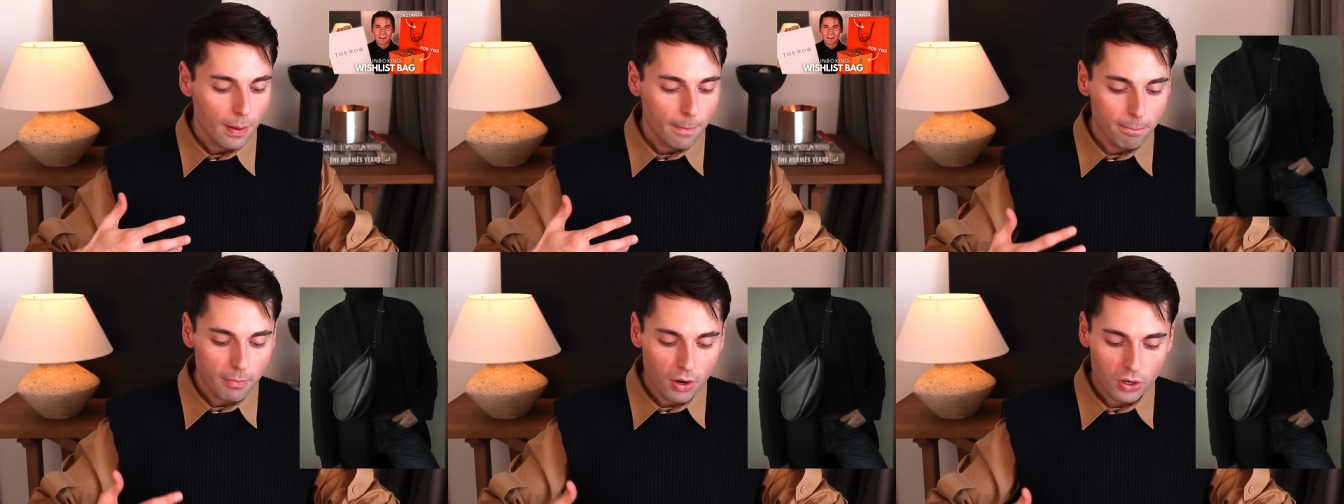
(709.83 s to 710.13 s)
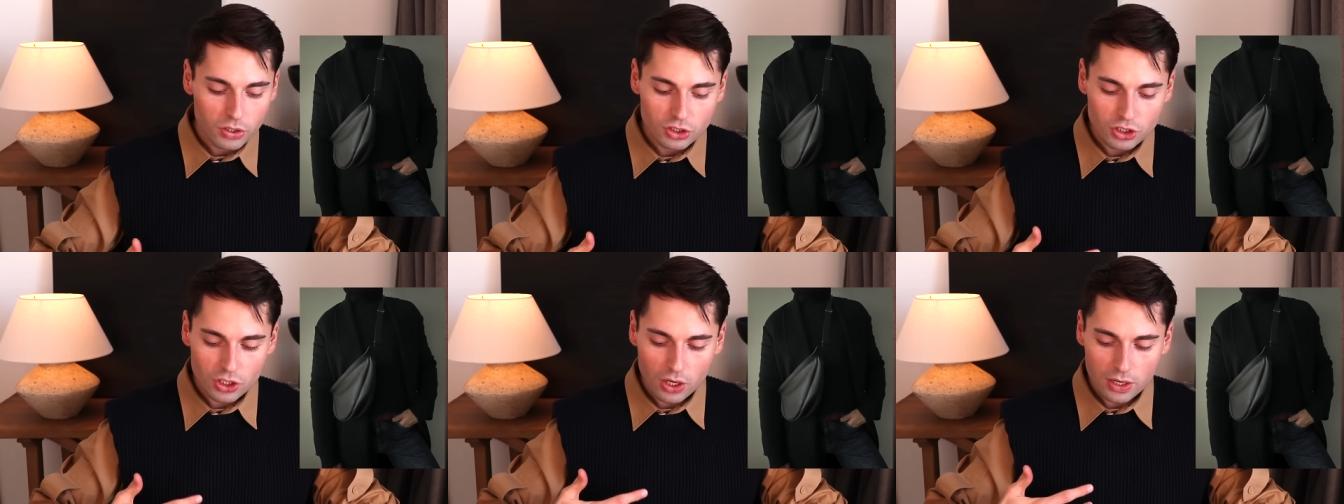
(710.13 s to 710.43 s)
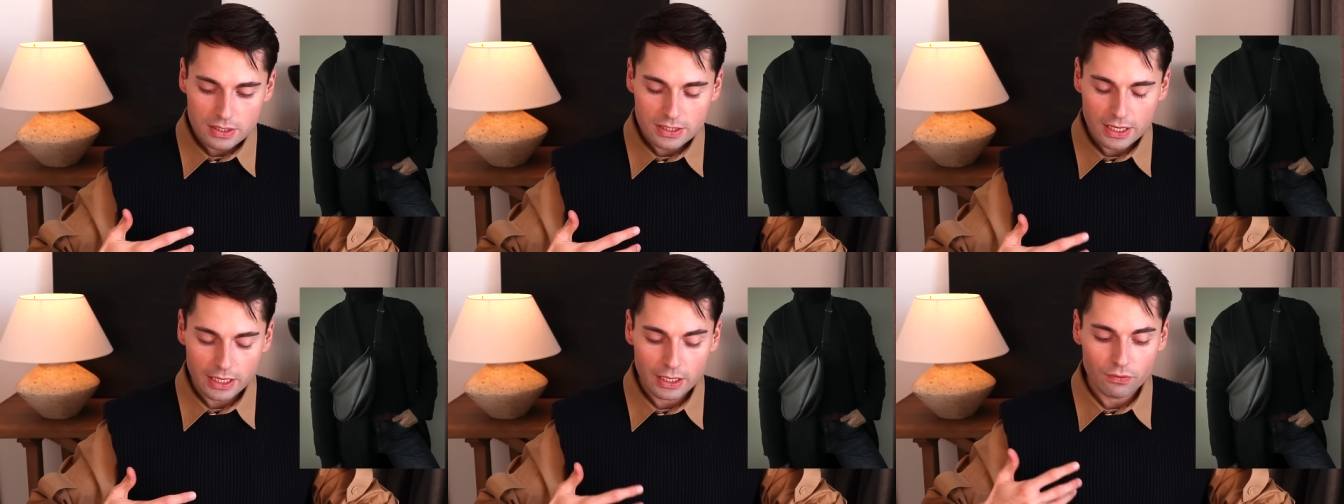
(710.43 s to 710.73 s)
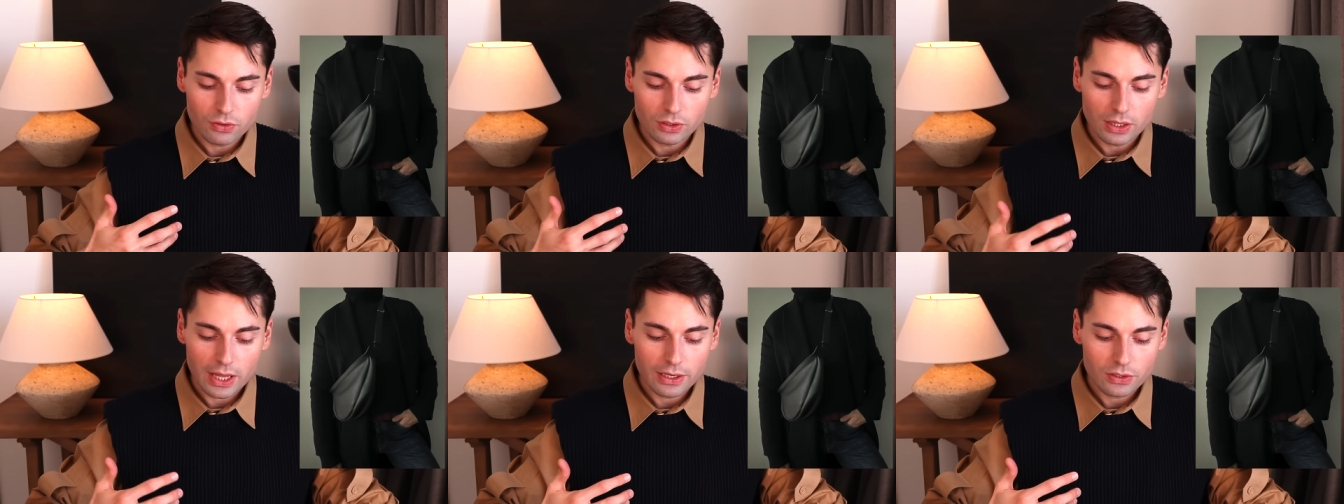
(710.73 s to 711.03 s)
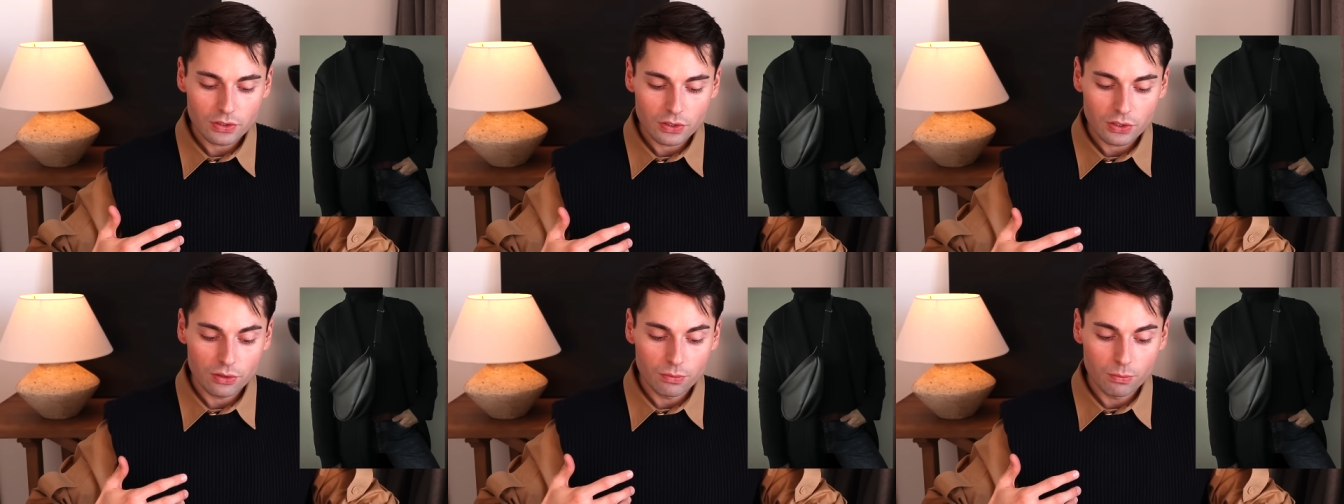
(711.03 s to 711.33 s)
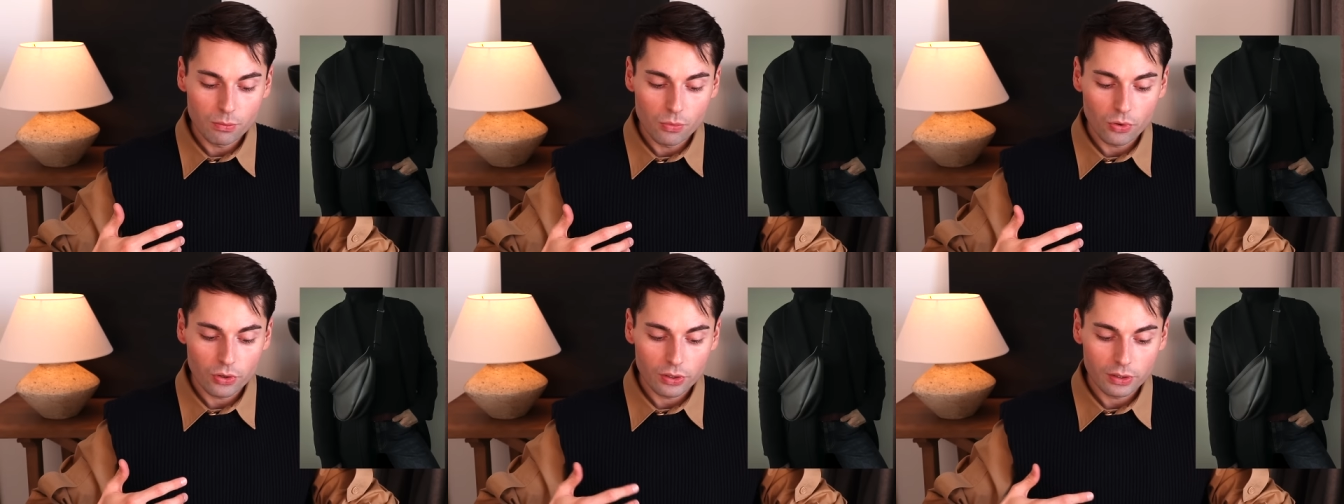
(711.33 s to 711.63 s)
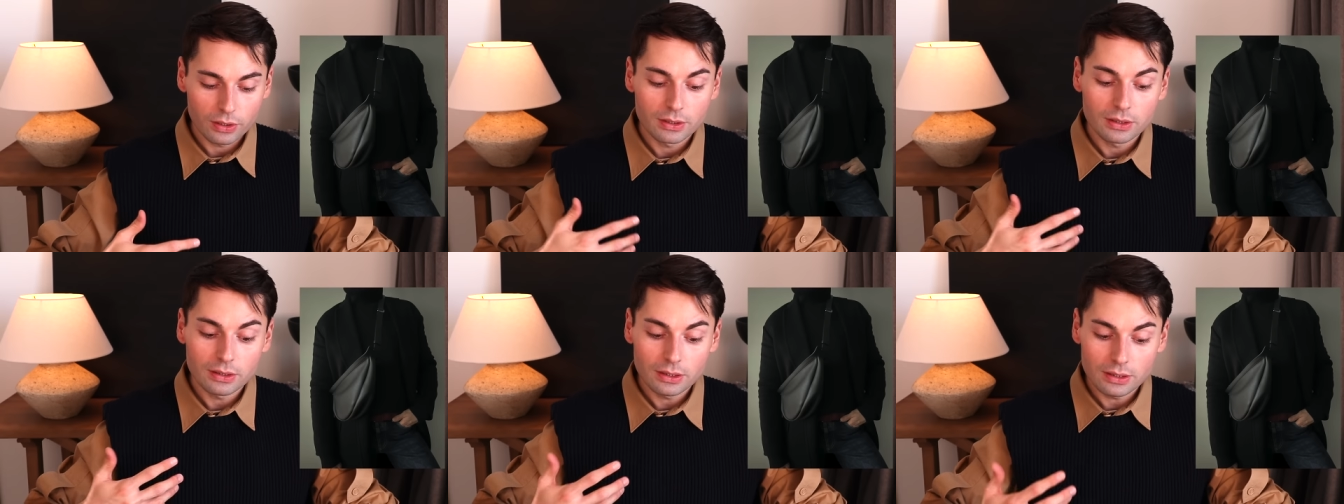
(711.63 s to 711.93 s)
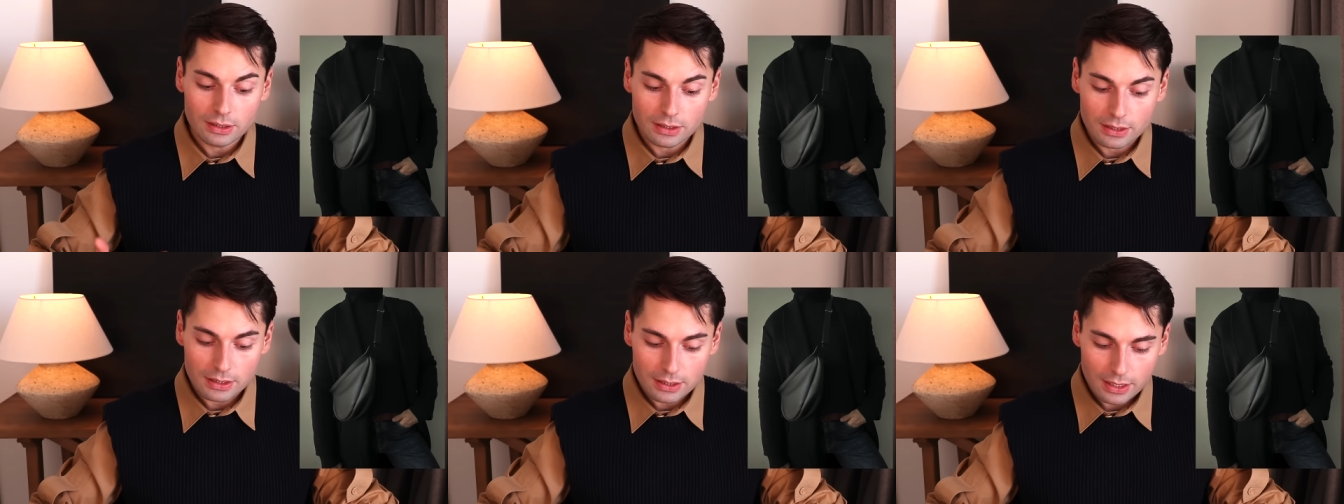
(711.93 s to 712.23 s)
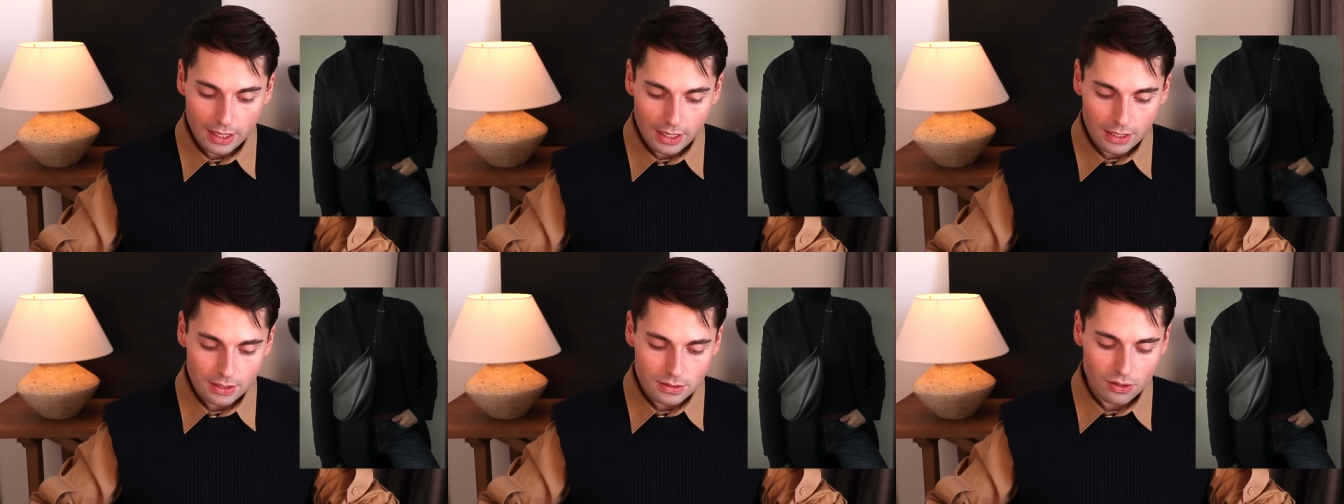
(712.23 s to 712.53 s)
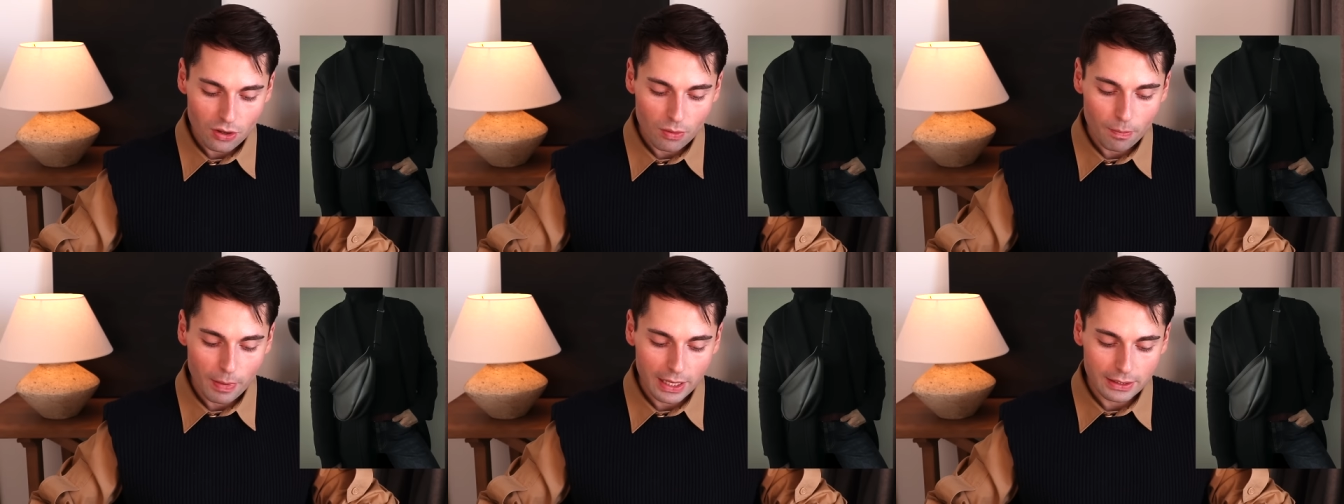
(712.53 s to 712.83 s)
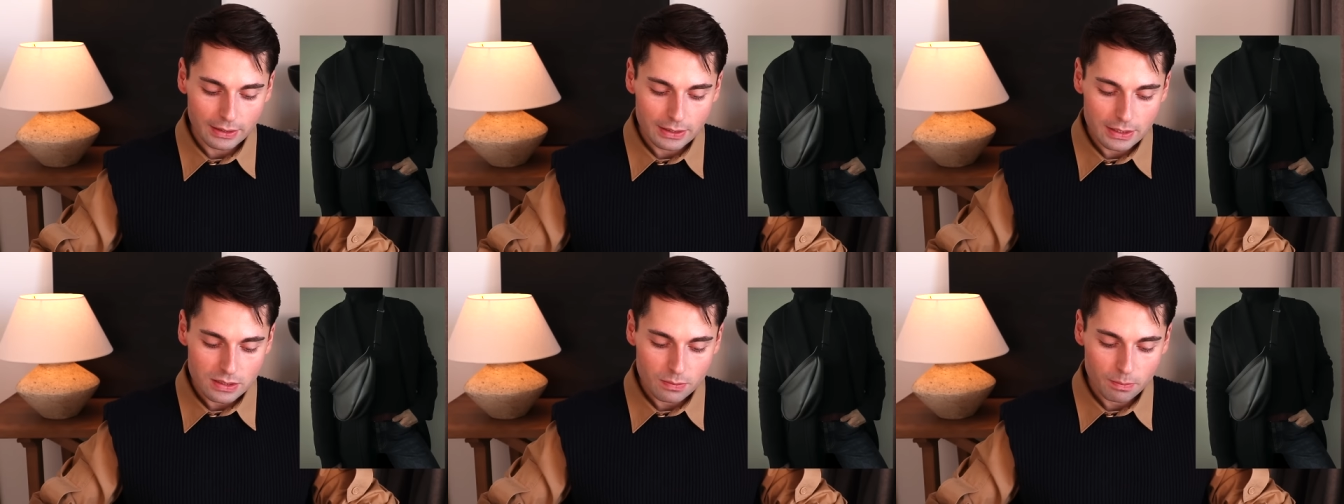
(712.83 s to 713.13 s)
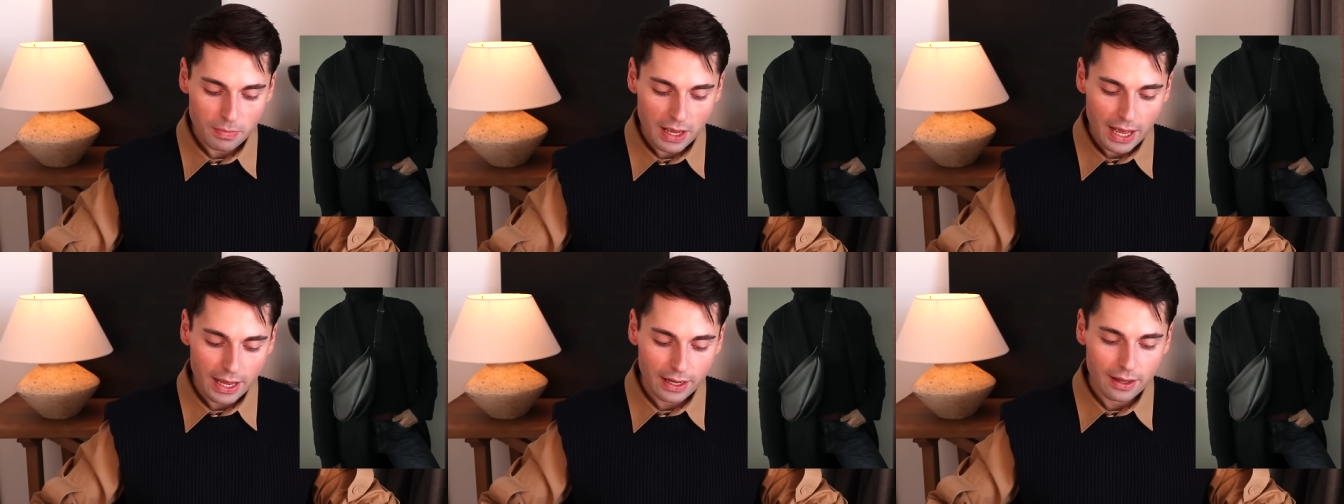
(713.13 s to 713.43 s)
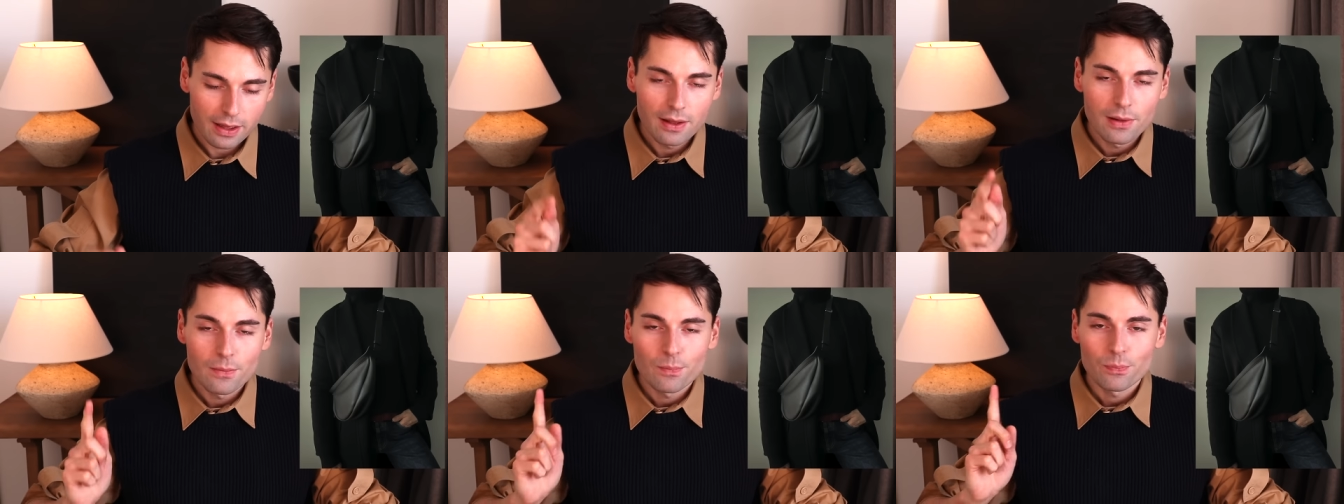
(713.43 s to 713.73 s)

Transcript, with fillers: mod shots and if you'd like to hear more details about this bag,